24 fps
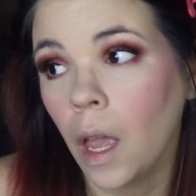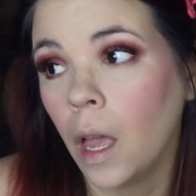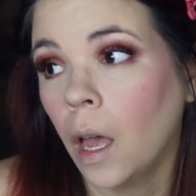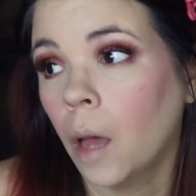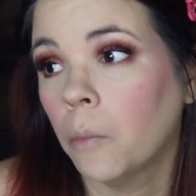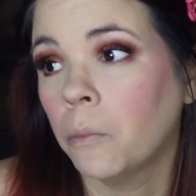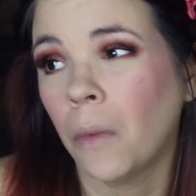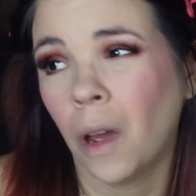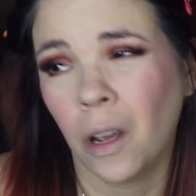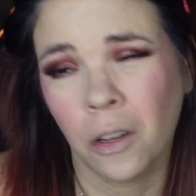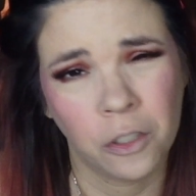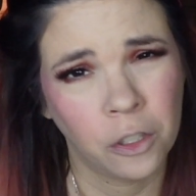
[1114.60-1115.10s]

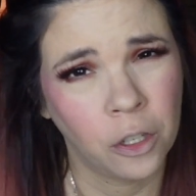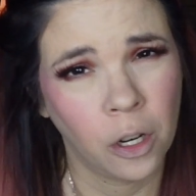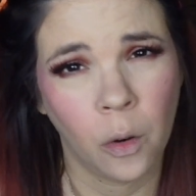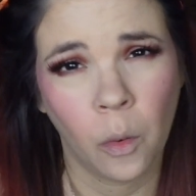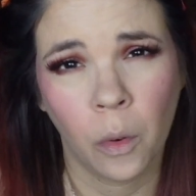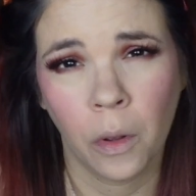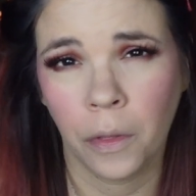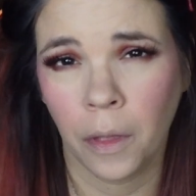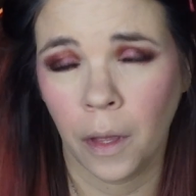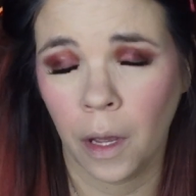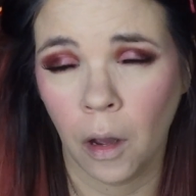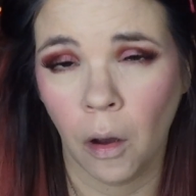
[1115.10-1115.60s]
I'm not sure
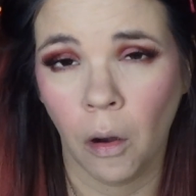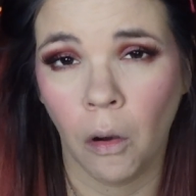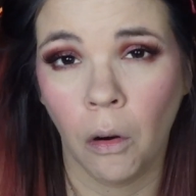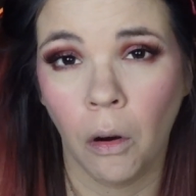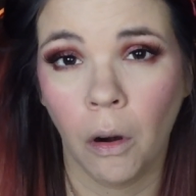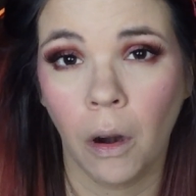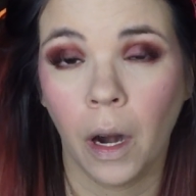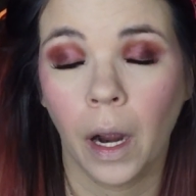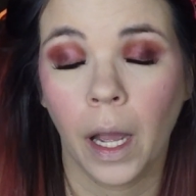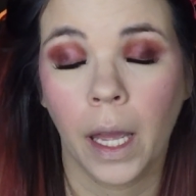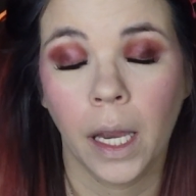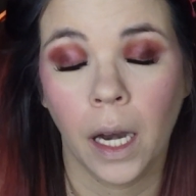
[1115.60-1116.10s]
what they
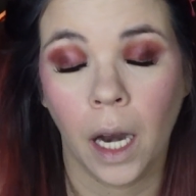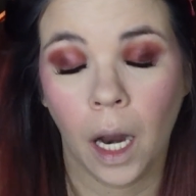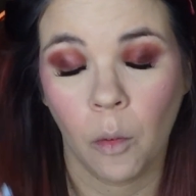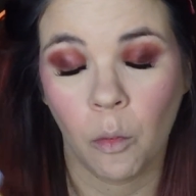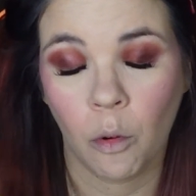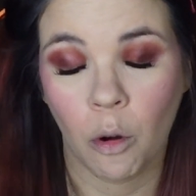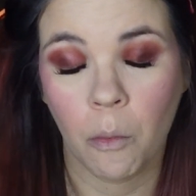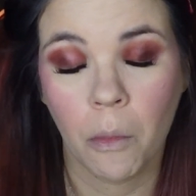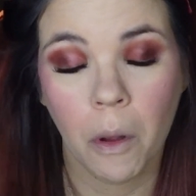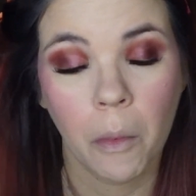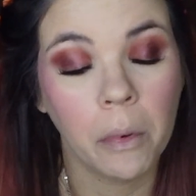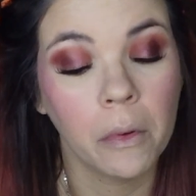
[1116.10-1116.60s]
are. I cannot
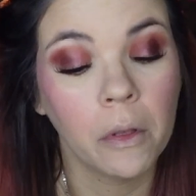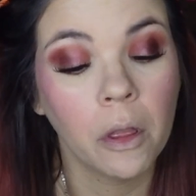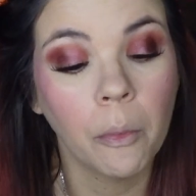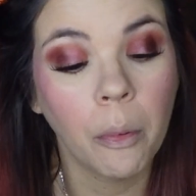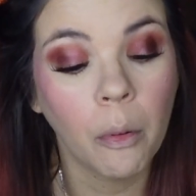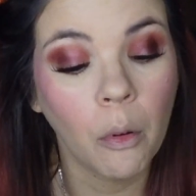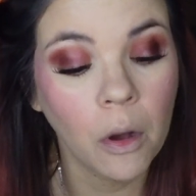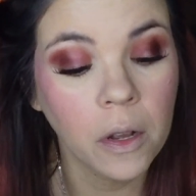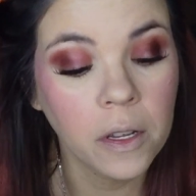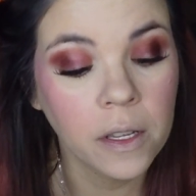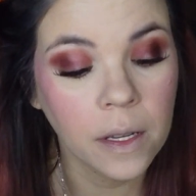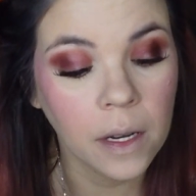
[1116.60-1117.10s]
remember the
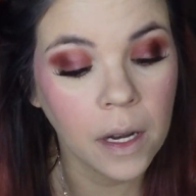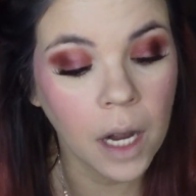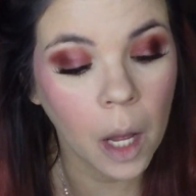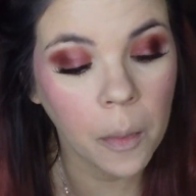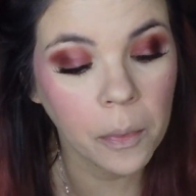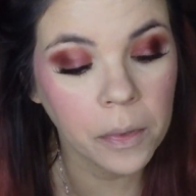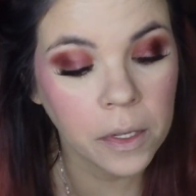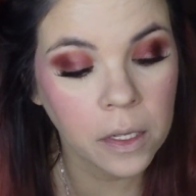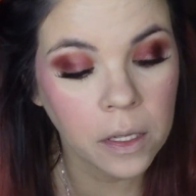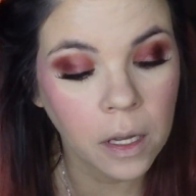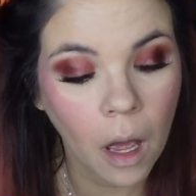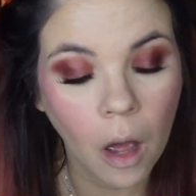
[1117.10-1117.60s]
poison
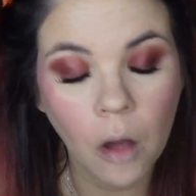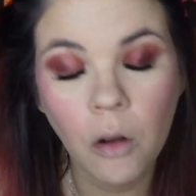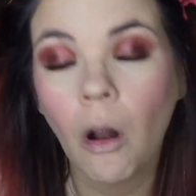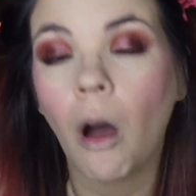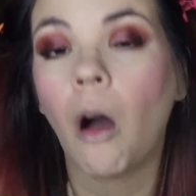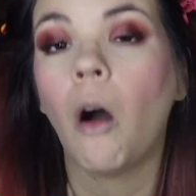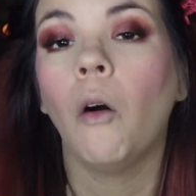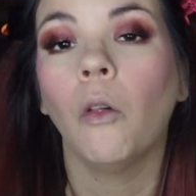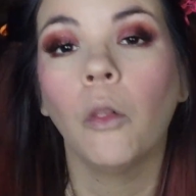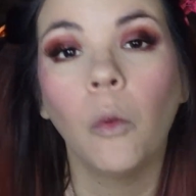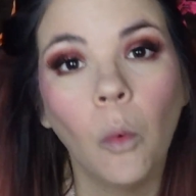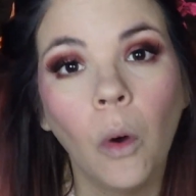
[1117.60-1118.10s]
episode
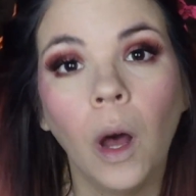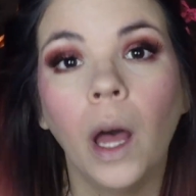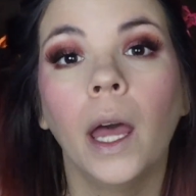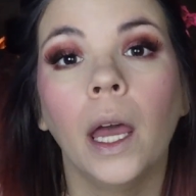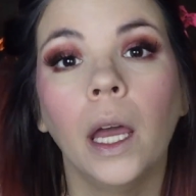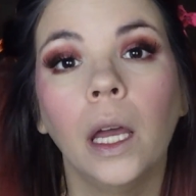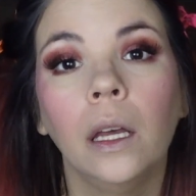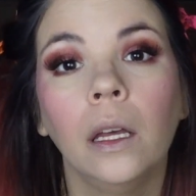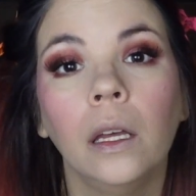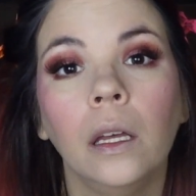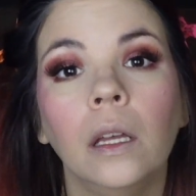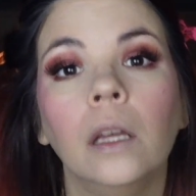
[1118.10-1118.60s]
all the
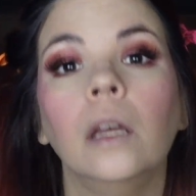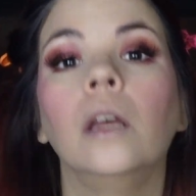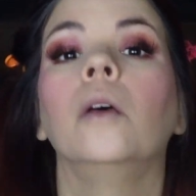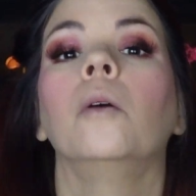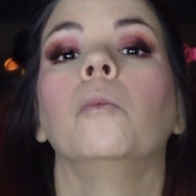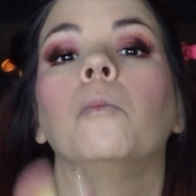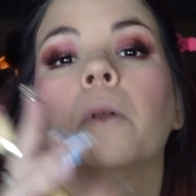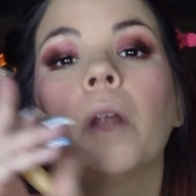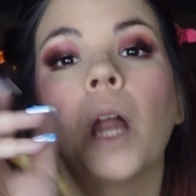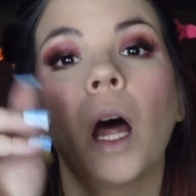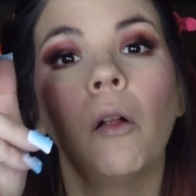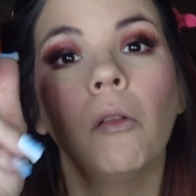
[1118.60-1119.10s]
way,
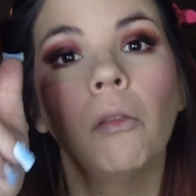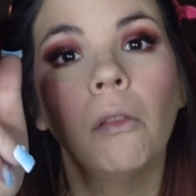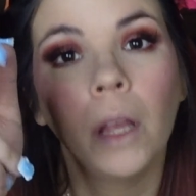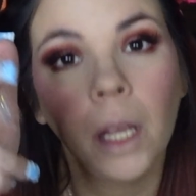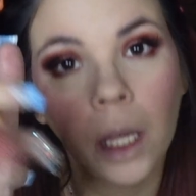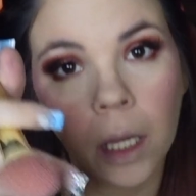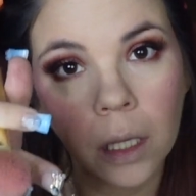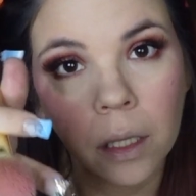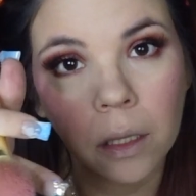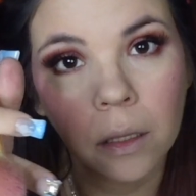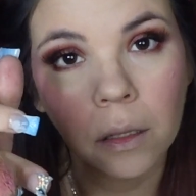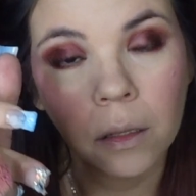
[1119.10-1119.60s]
but I'll
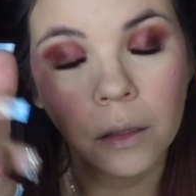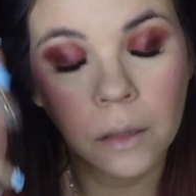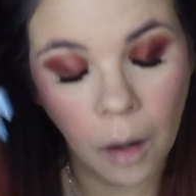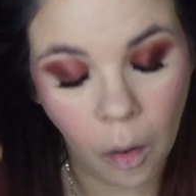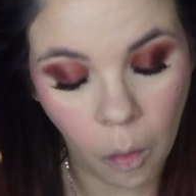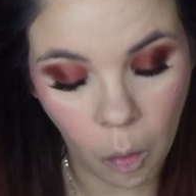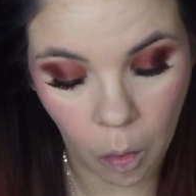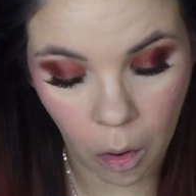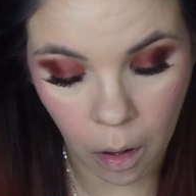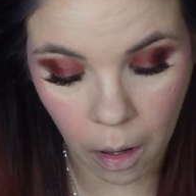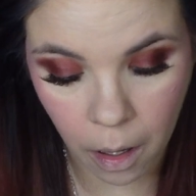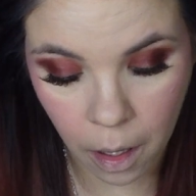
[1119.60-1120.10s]
link it. Don't
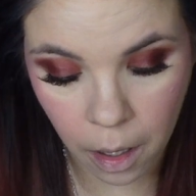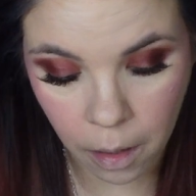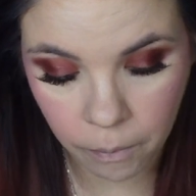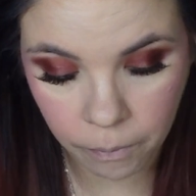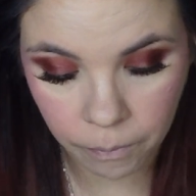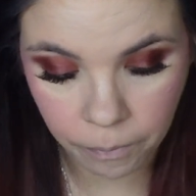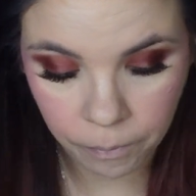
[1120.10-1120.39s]
worry.